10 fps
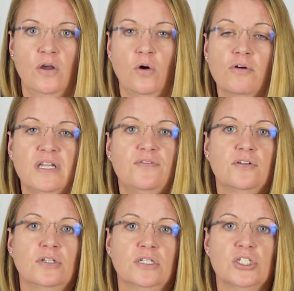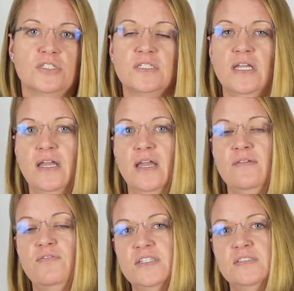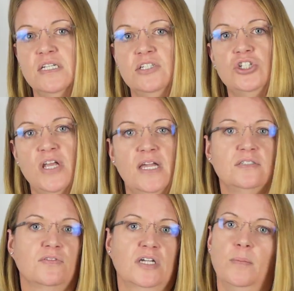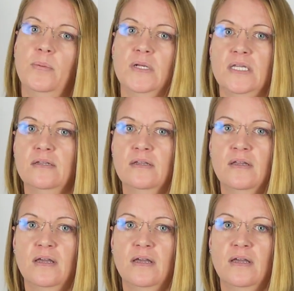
or even just investing in shares of a company